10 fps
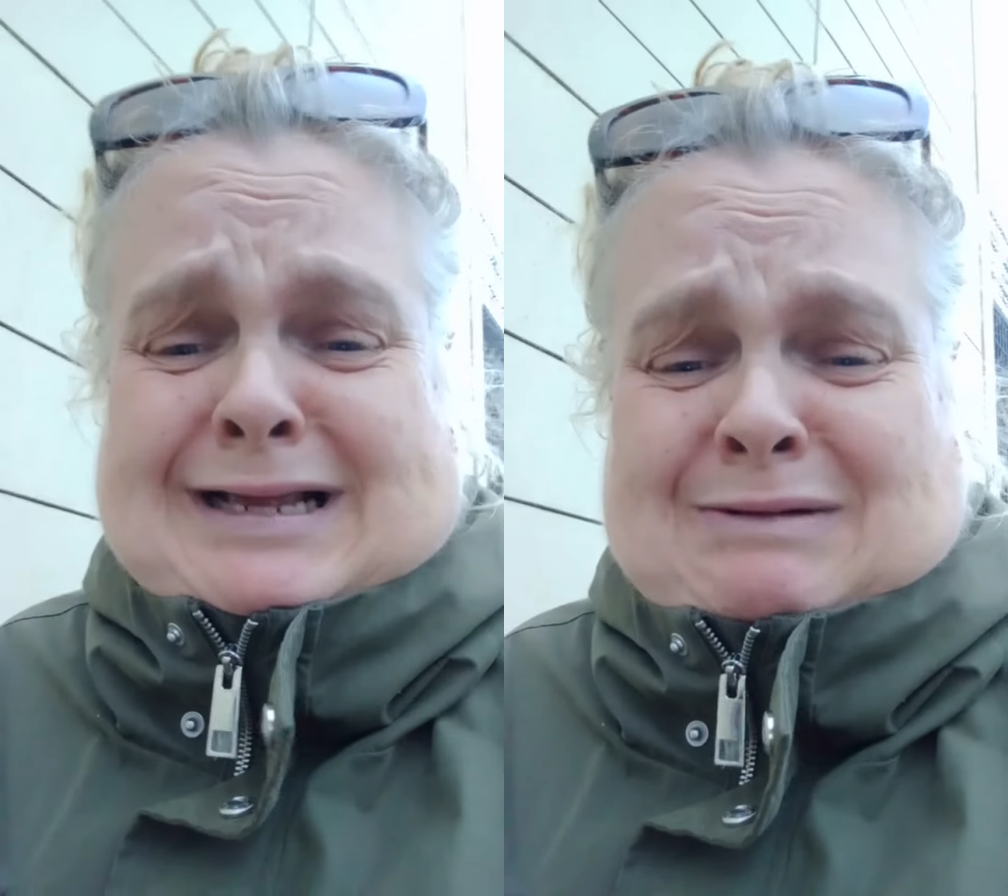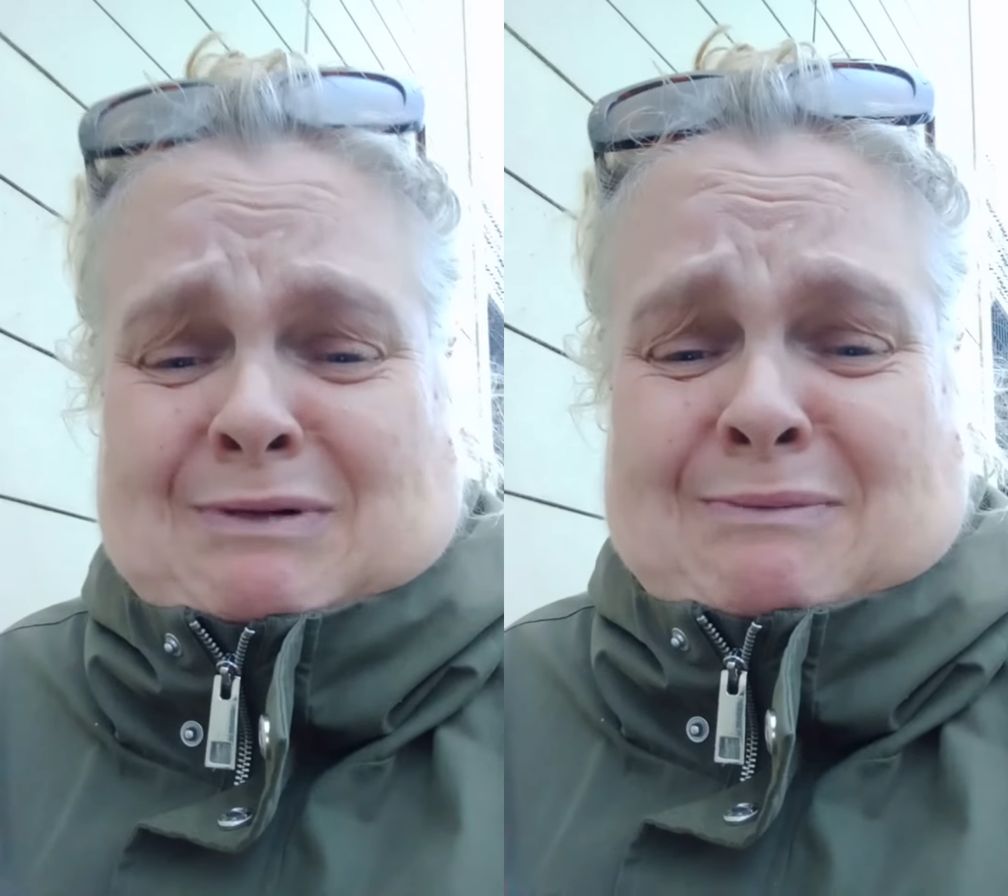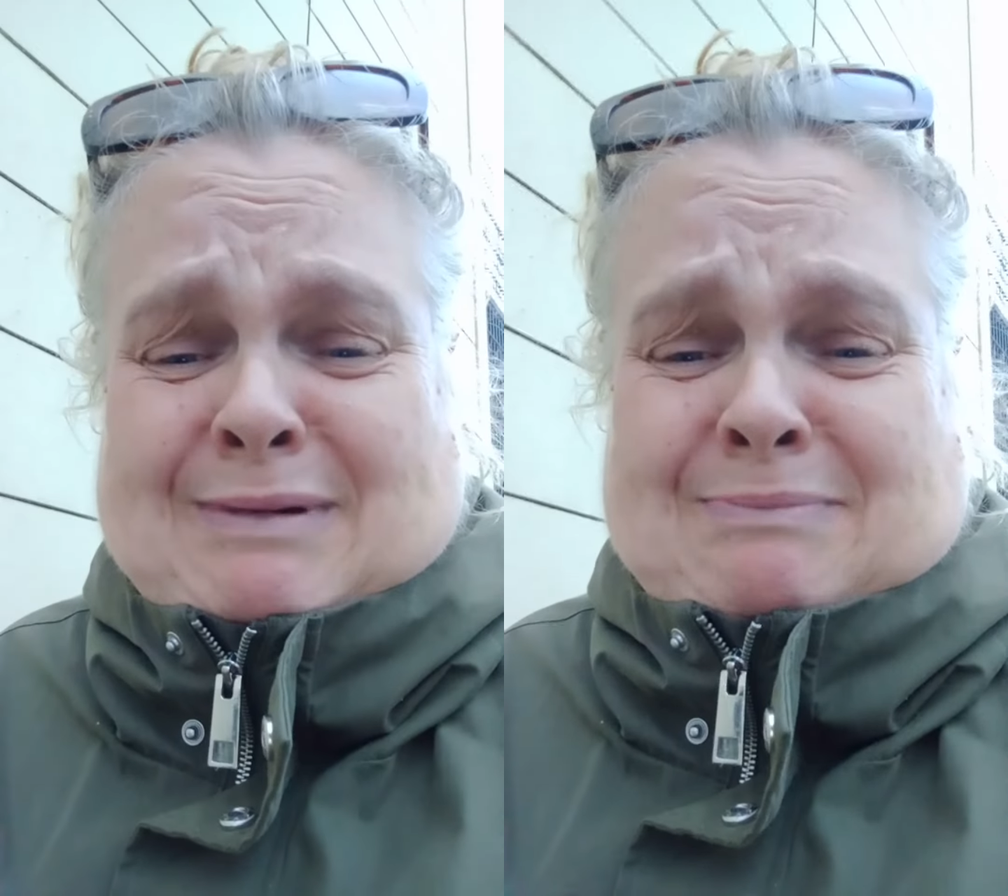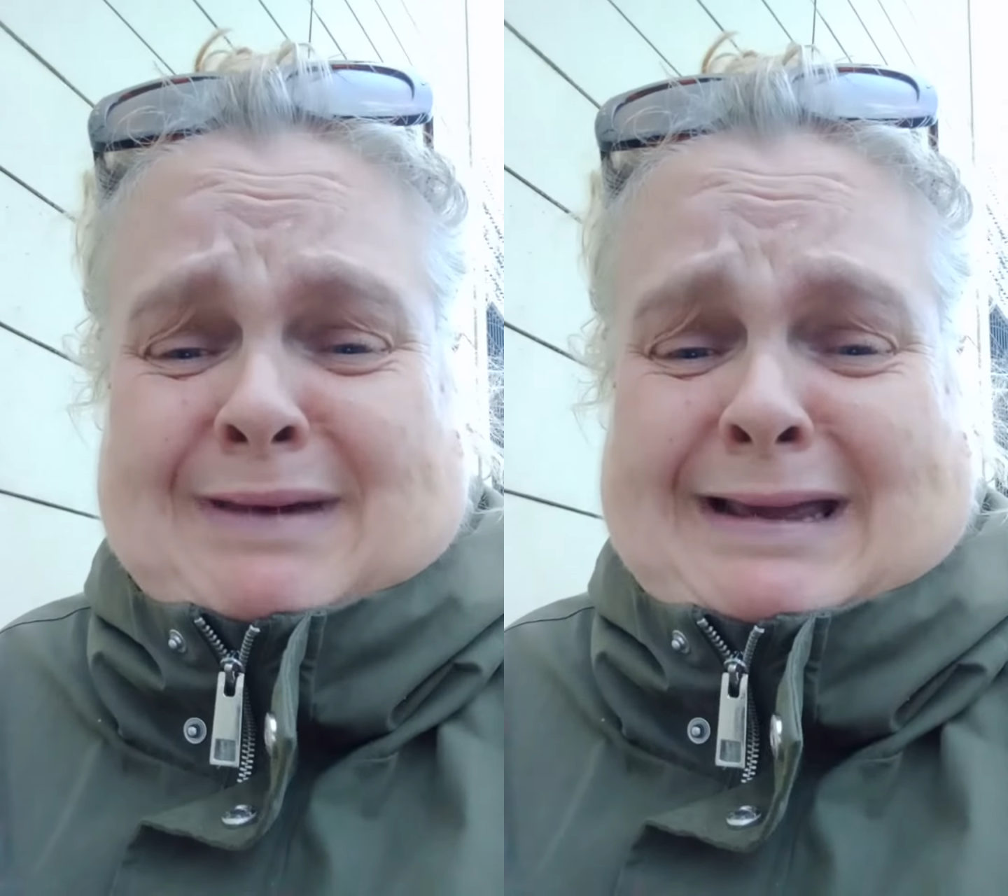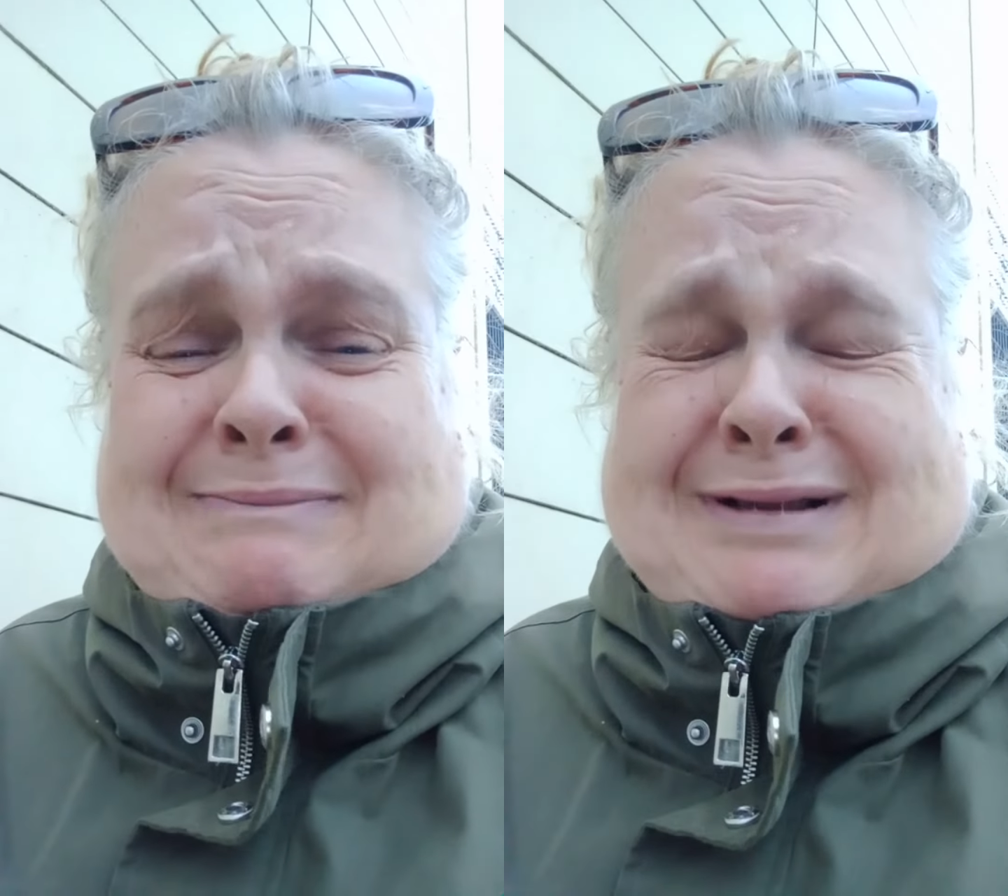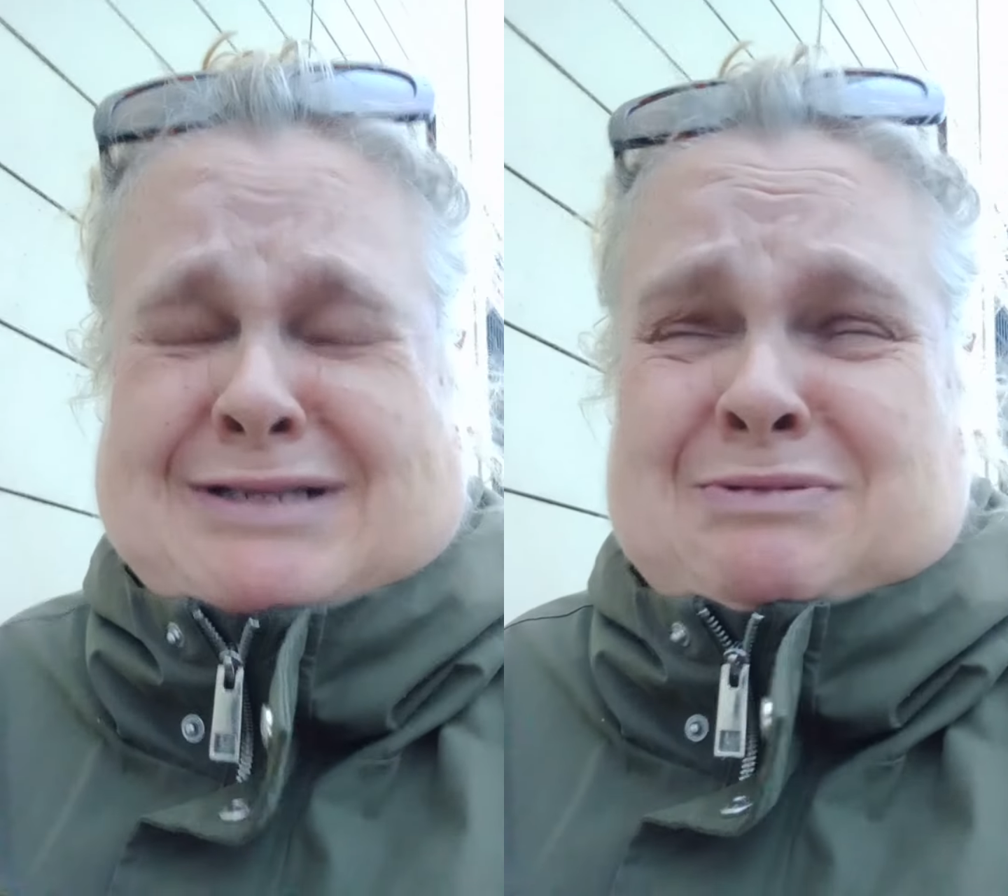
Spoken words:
I want my babies